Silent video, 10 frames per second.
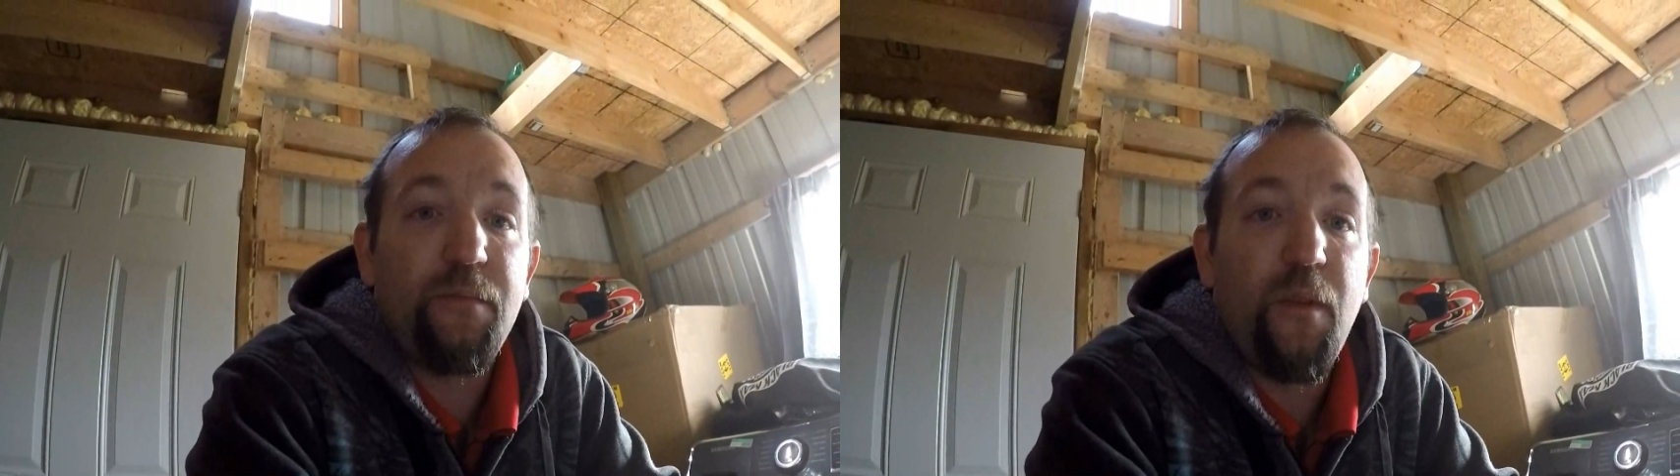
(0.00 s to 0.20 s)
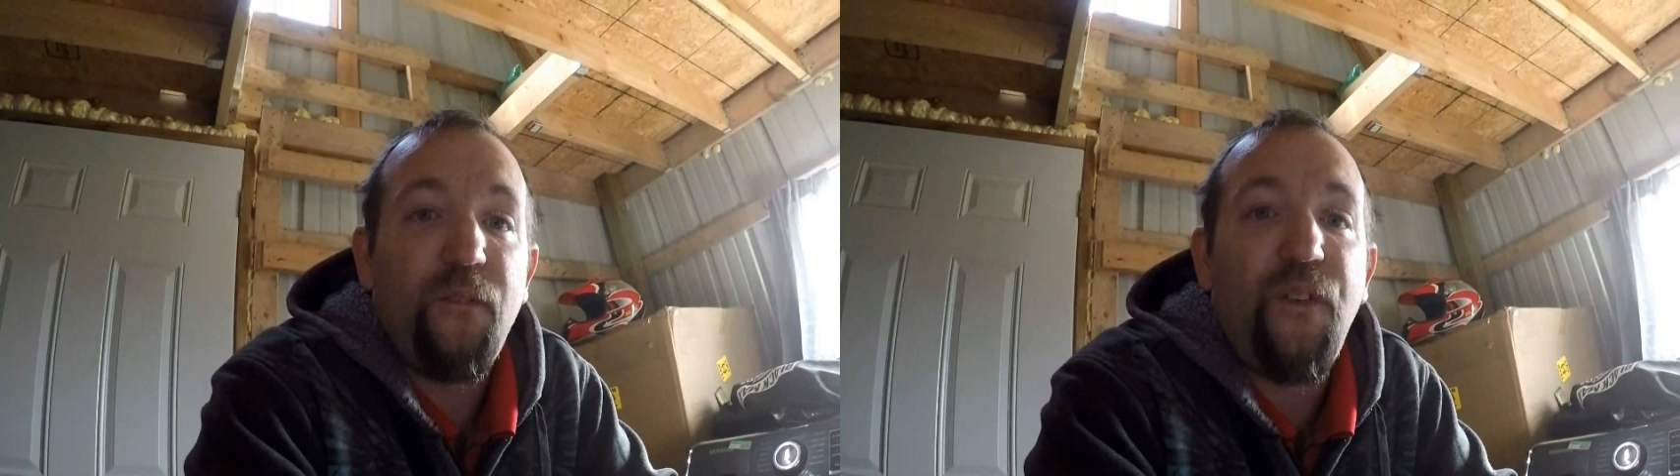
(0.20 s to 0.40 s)

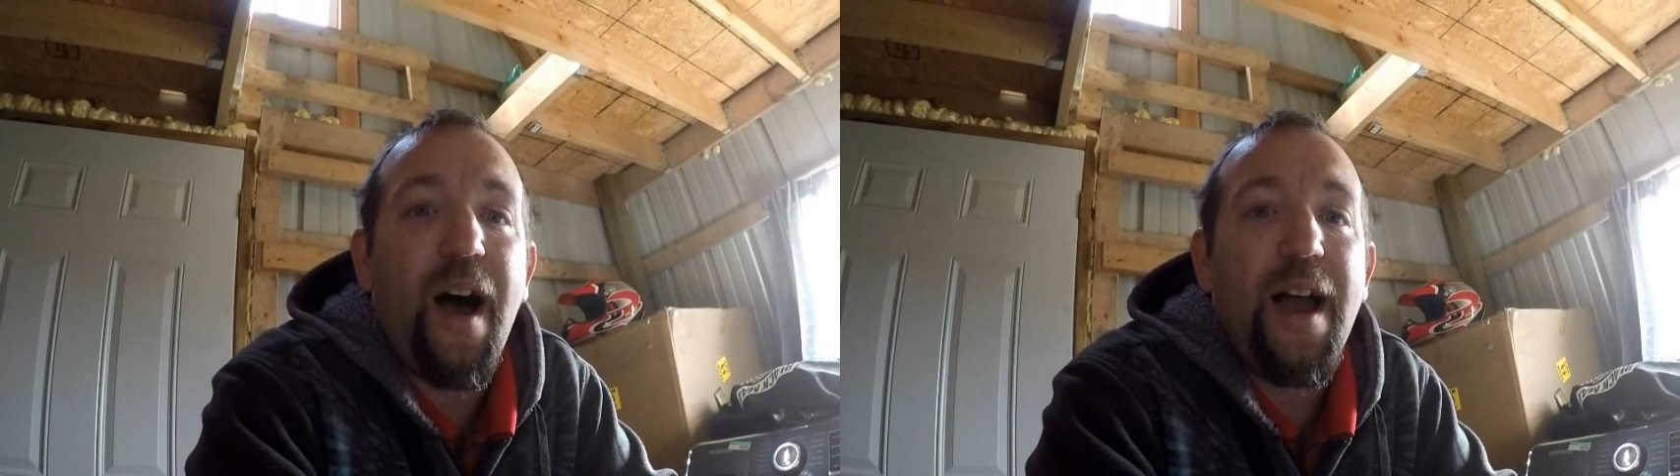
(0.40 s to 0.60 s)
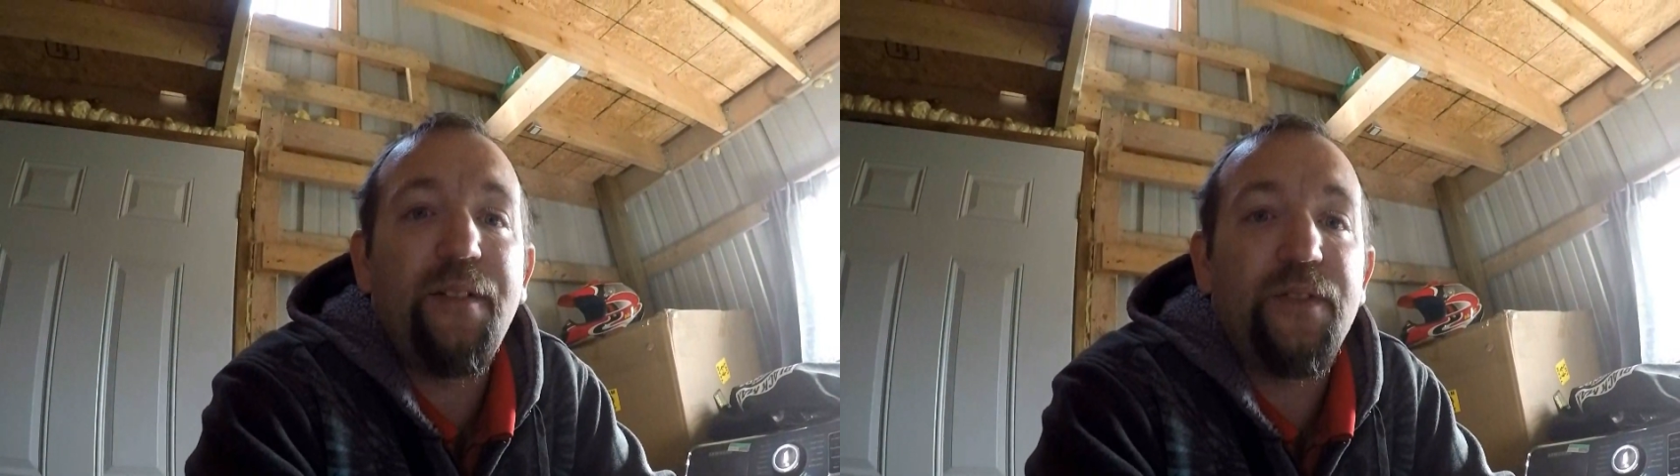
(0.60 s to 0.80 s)

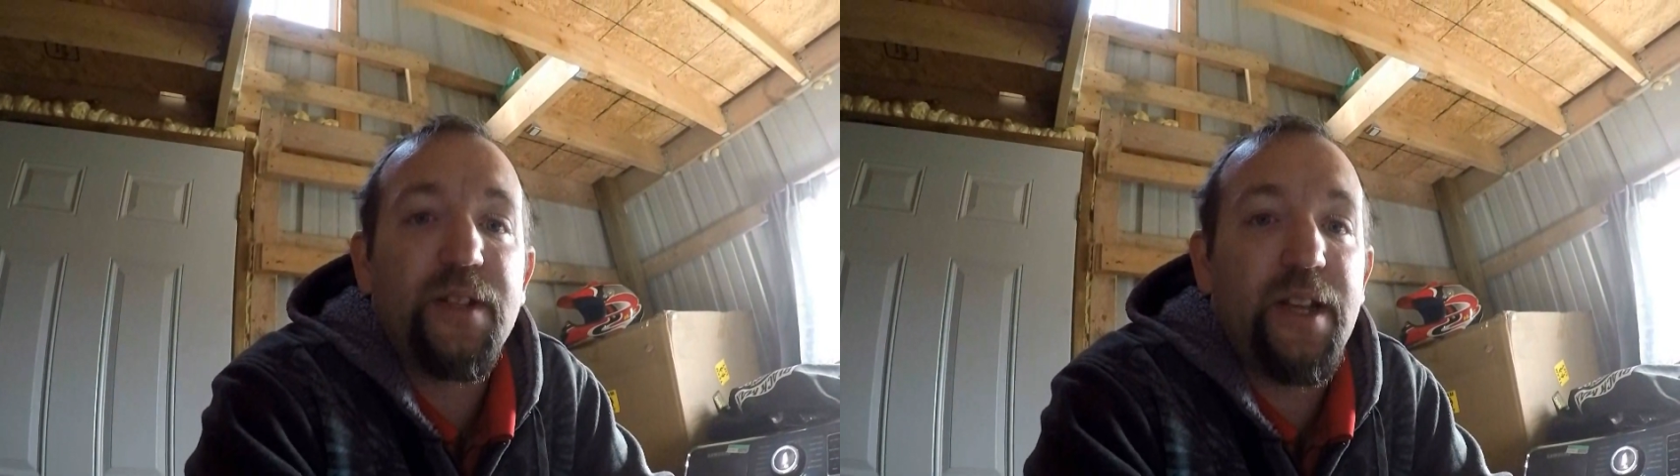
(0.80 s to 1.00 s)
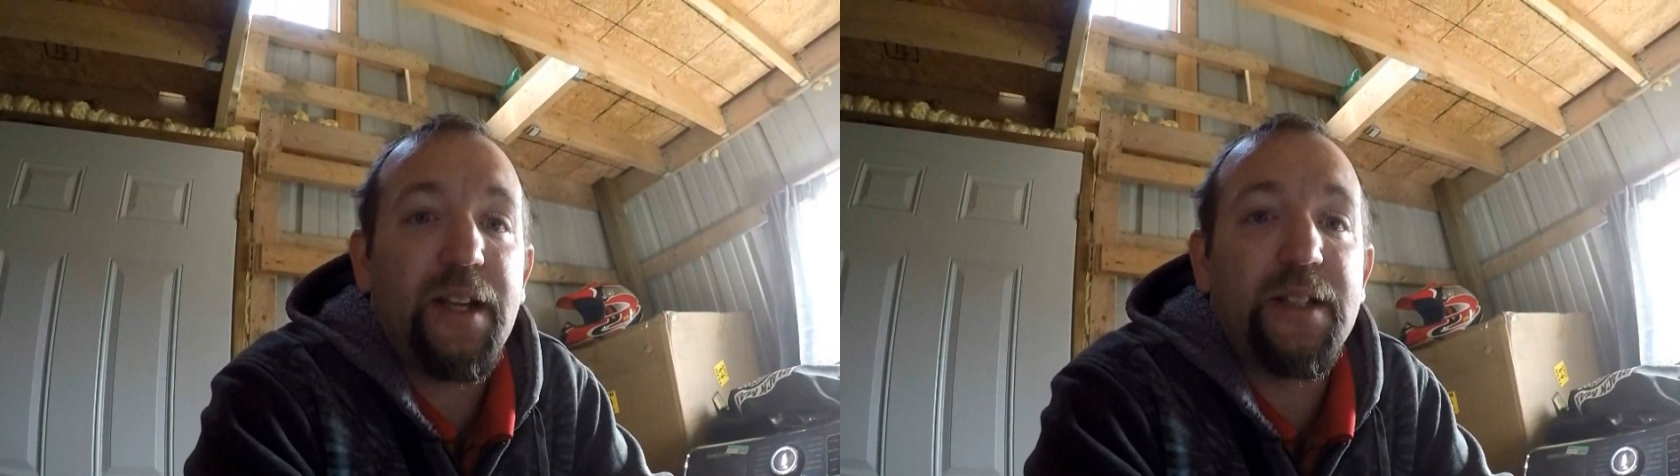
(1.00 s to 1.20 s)

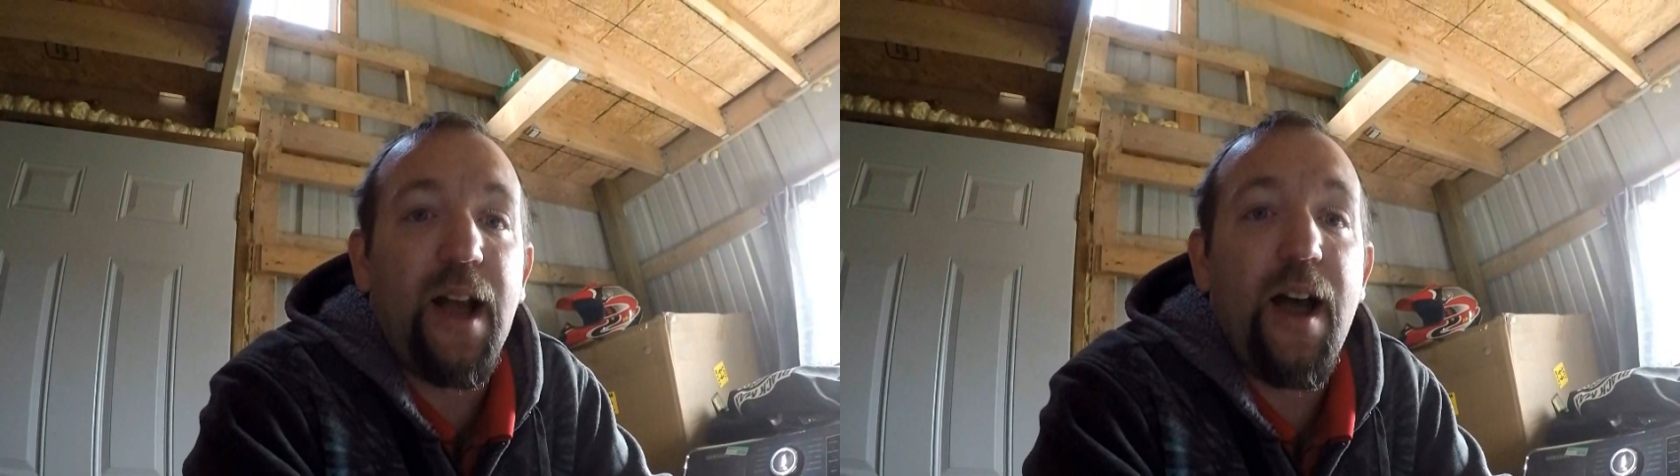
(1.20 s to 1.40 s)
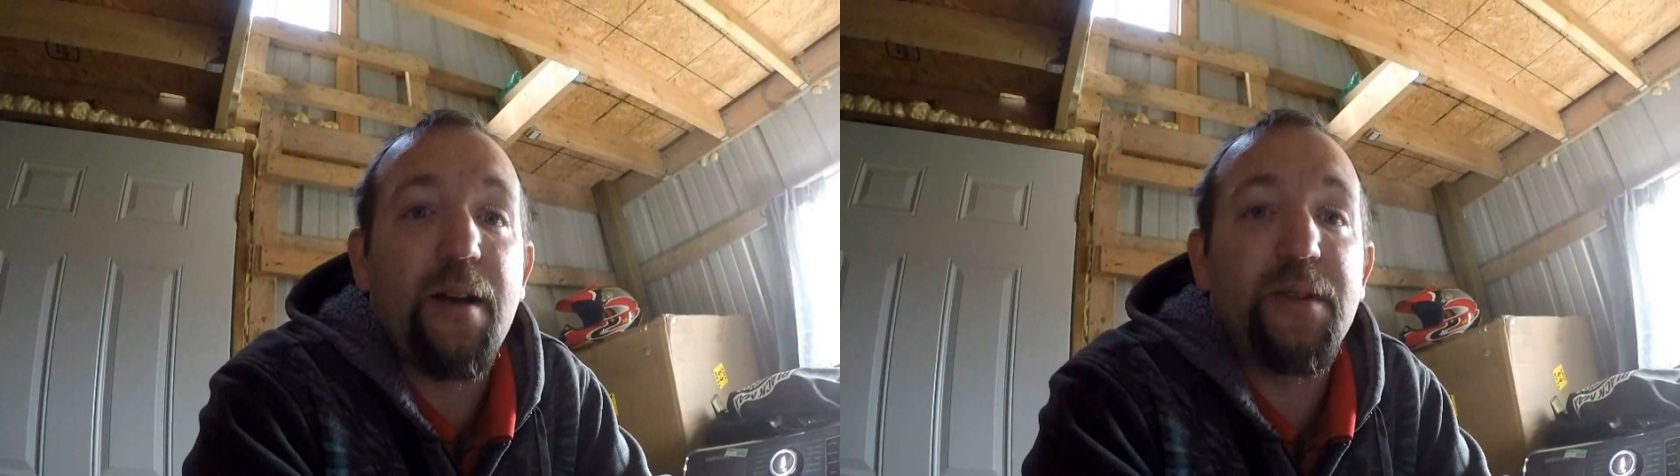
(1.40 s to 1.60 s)
5-6
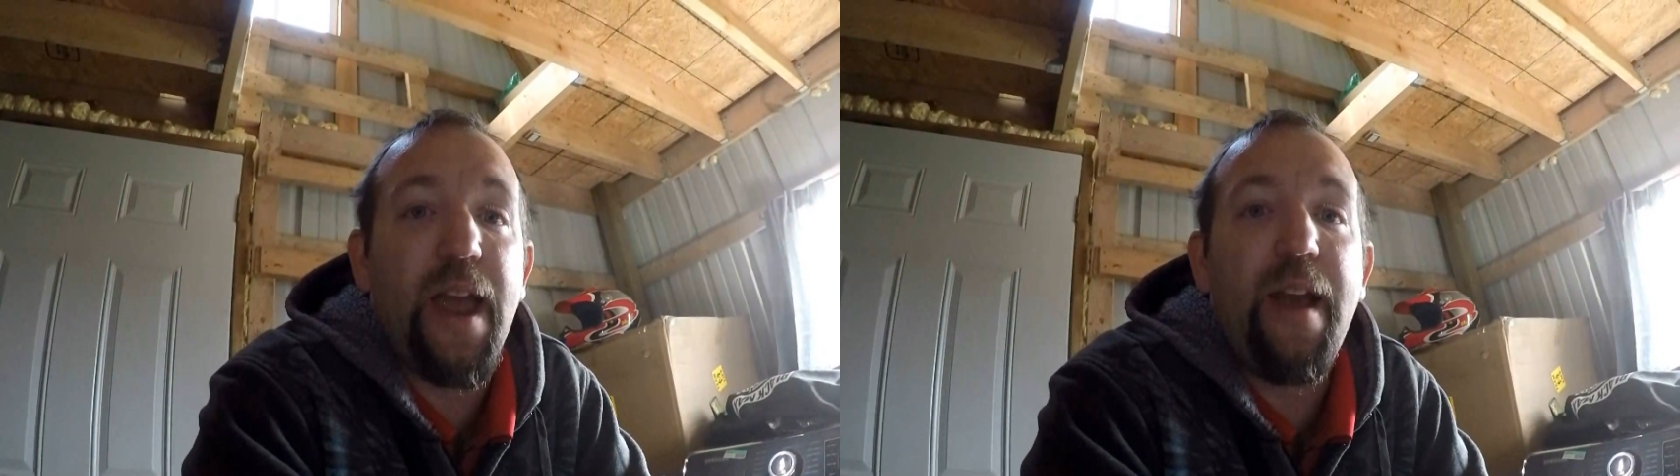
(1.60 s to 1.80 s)
times